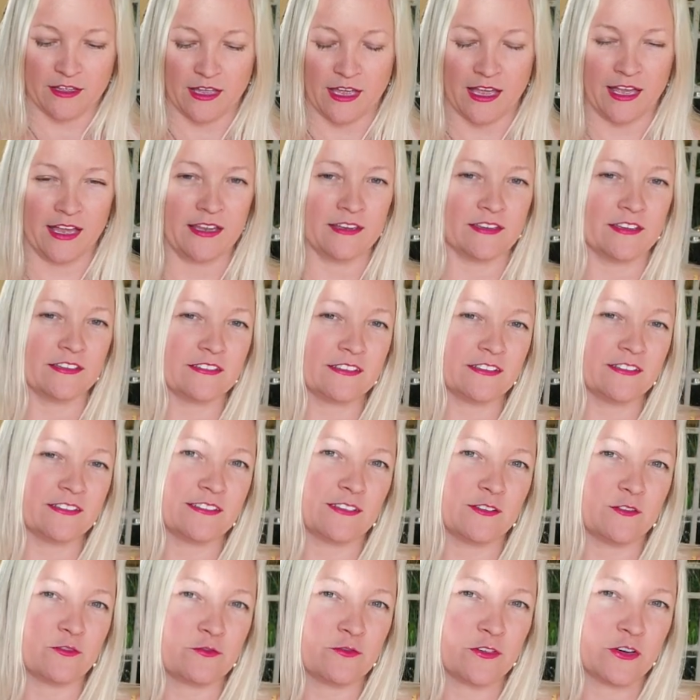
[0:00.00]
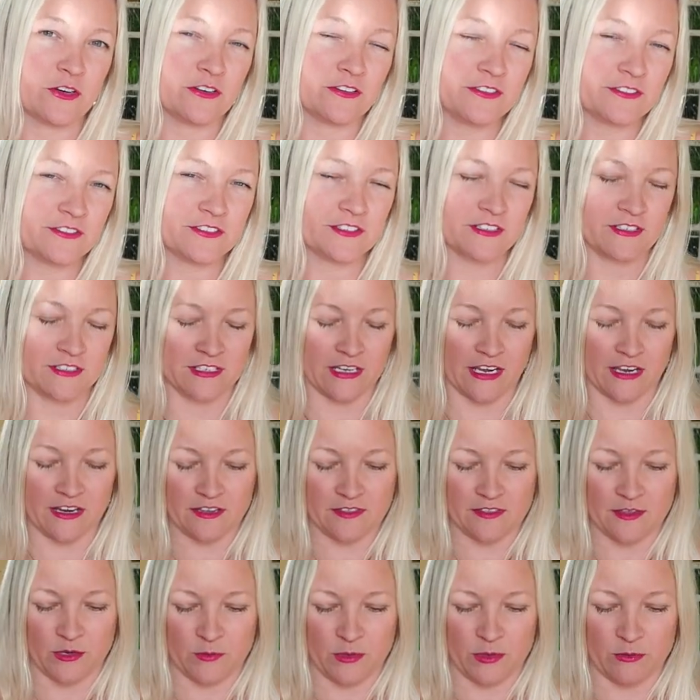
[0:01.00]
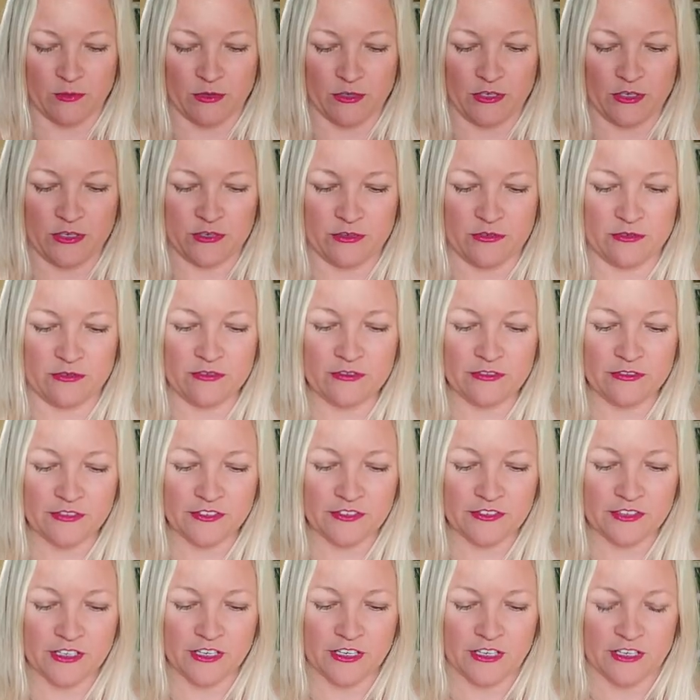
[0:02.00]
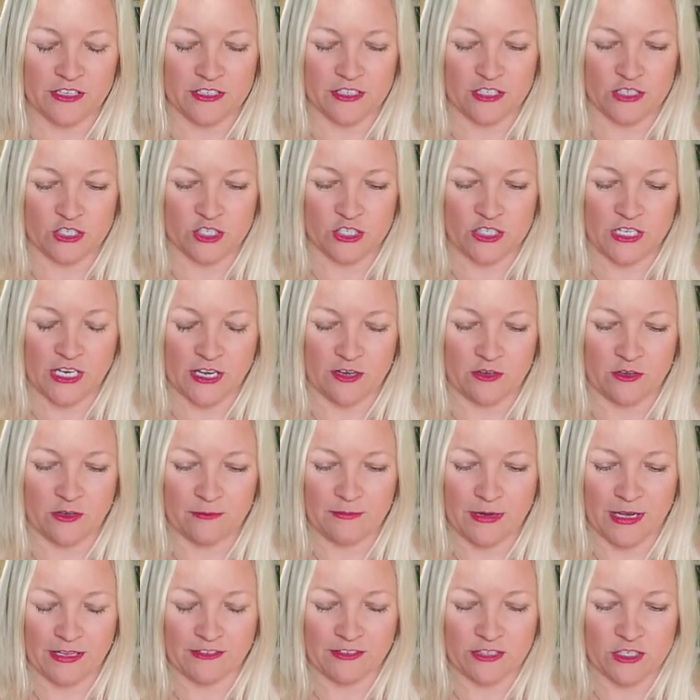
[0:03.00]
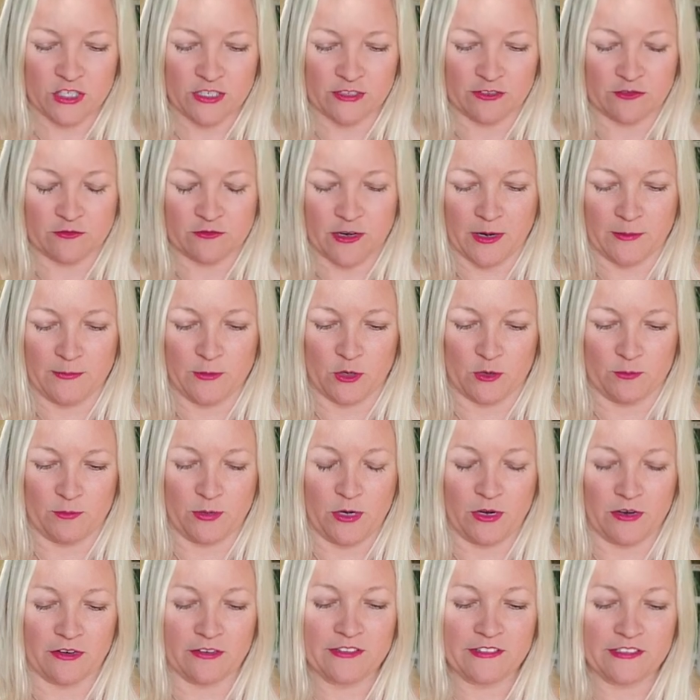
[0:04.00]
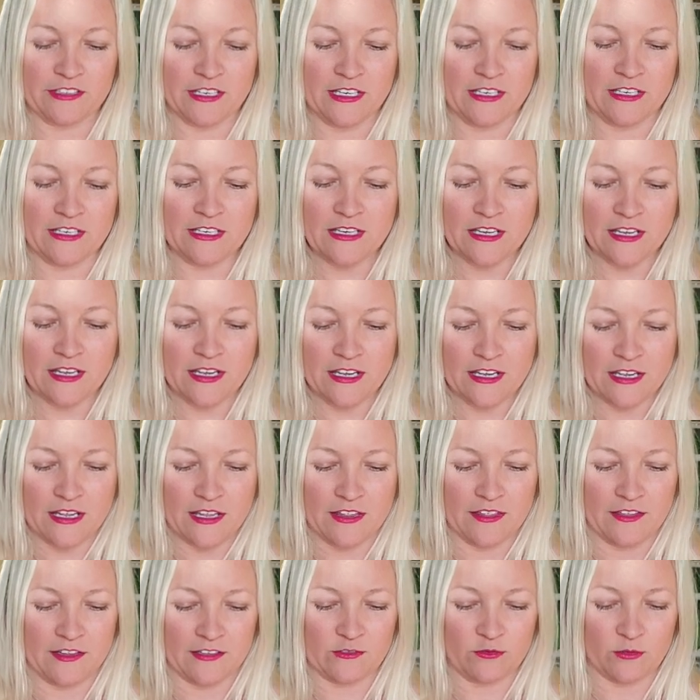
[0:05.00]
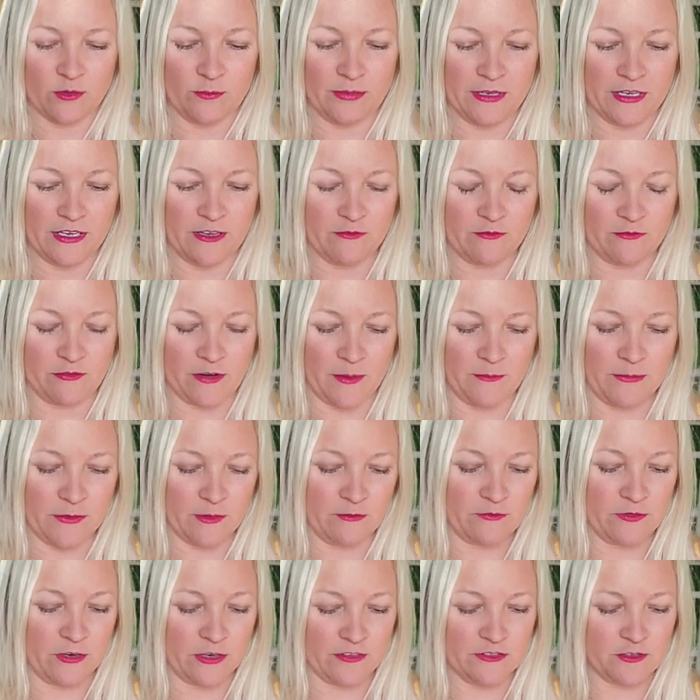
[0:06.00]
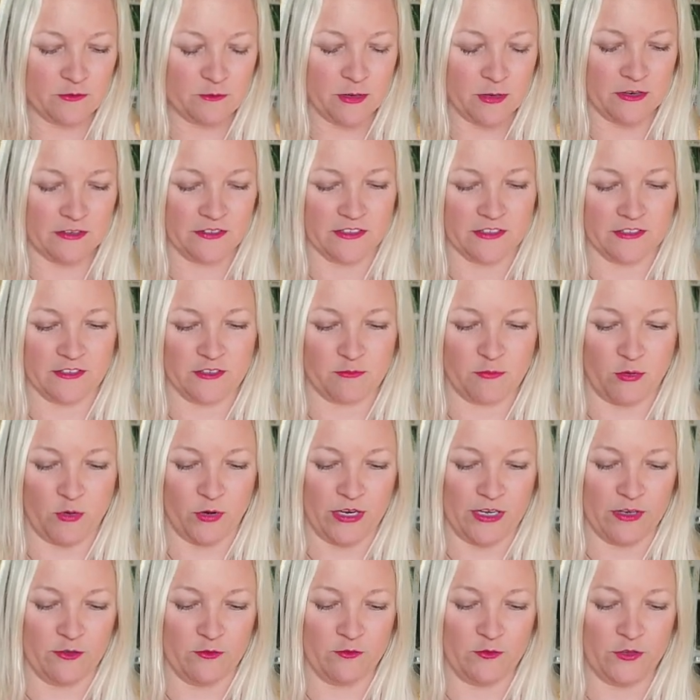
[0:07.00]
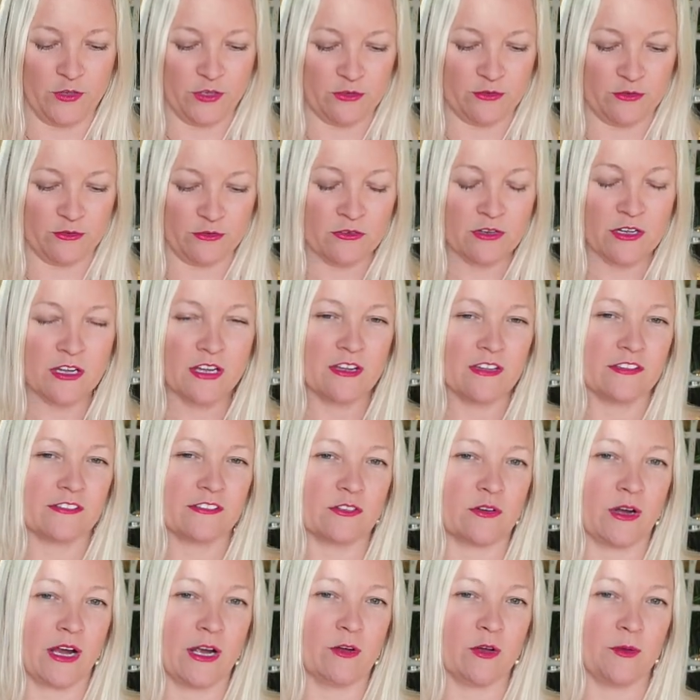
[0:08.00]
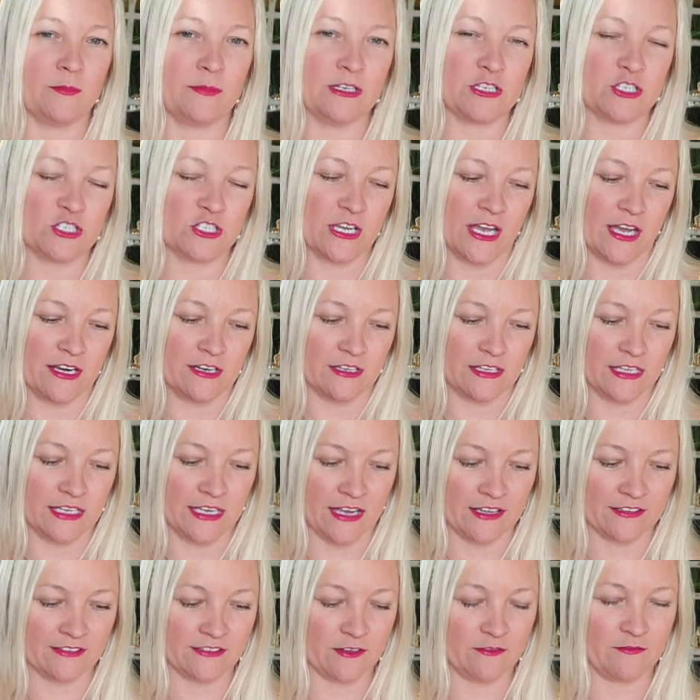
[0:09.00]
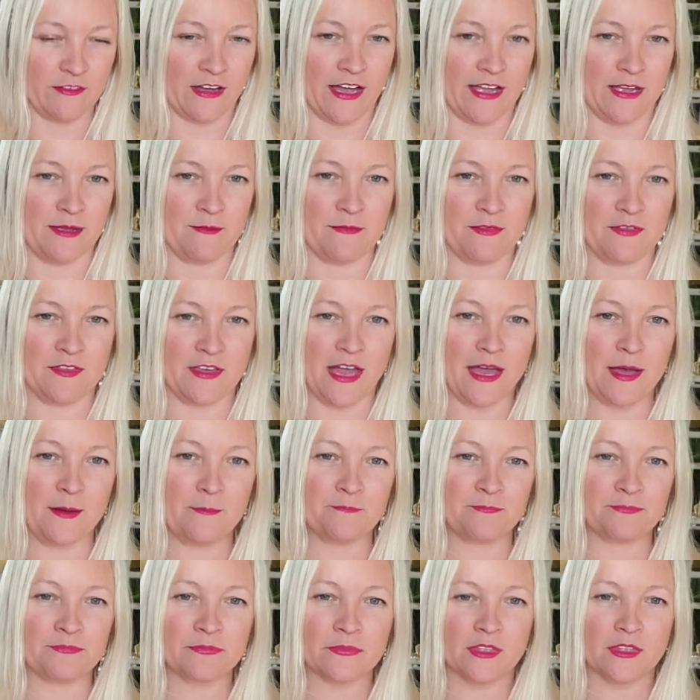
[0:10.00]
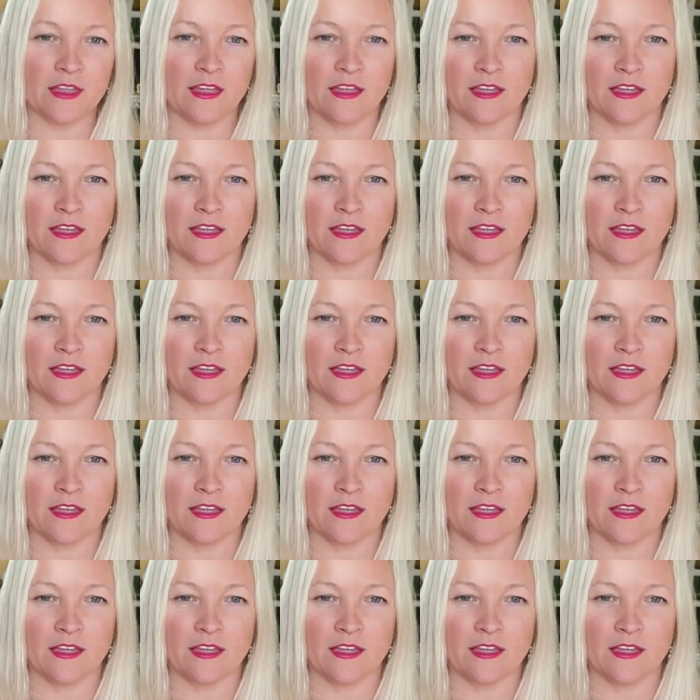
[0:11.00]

And this is the first deck that we will use to channel messages from your person. This will be from the first person's point of view, so I will be channeling as if I am them.